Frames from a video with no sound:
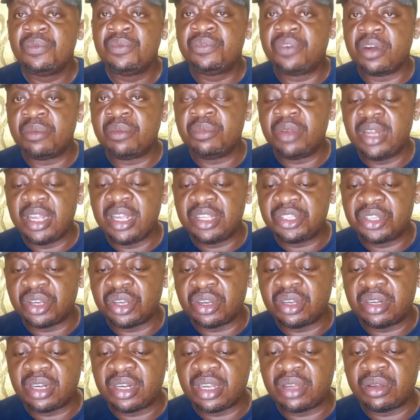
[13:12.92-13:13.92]

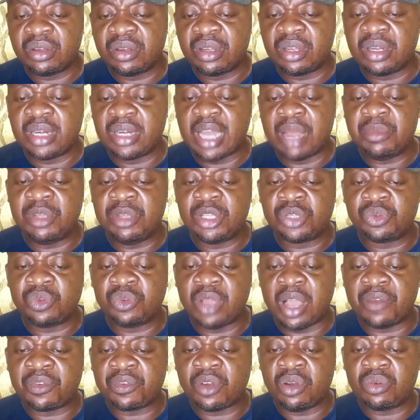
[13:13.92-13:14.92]
formulation. That means
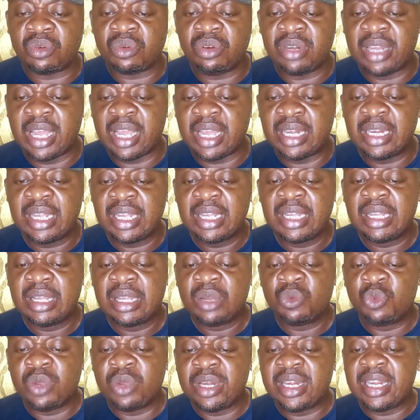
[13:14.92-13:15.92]
we have concluded
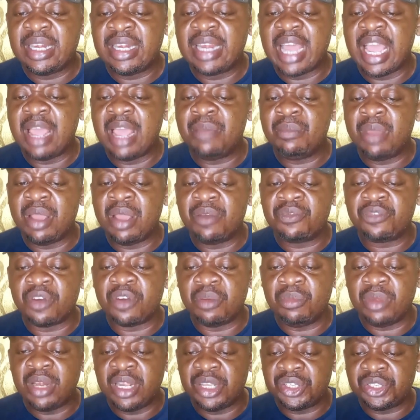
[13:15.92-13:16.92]
with the 9mm
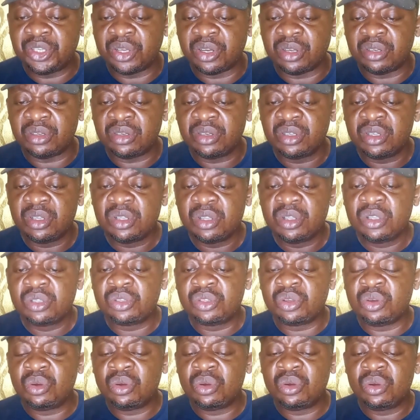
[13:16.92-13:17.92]
formulation.
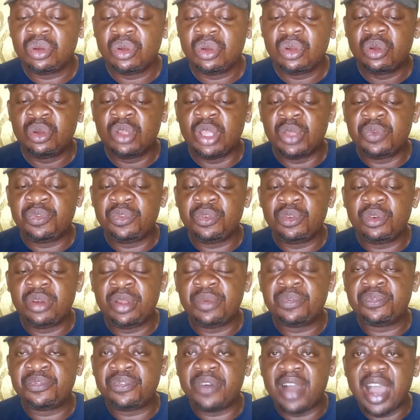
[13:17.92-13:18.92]
So if you
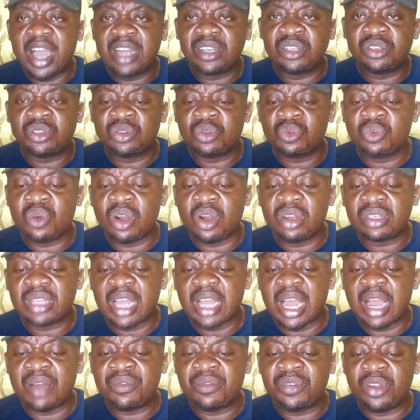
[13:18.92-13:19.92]
refer to
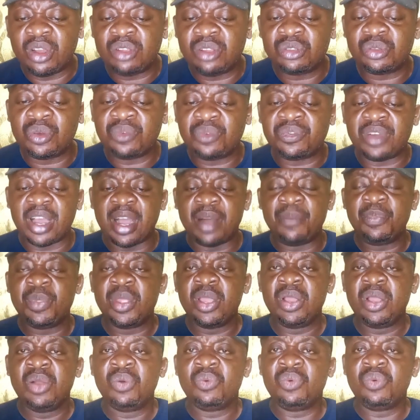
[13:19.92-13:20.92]
what I've done so
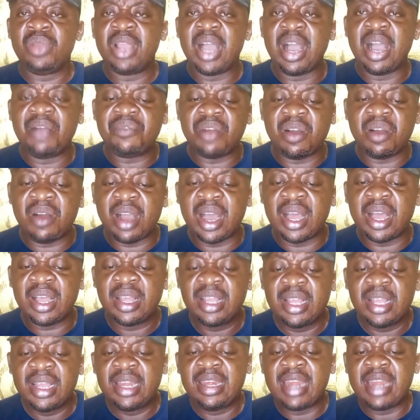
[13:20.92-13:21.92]
far, we have
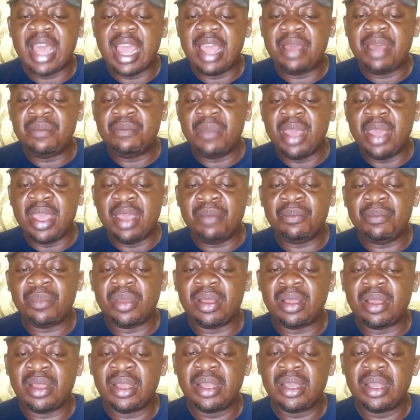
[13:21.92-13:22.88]
our 9mm,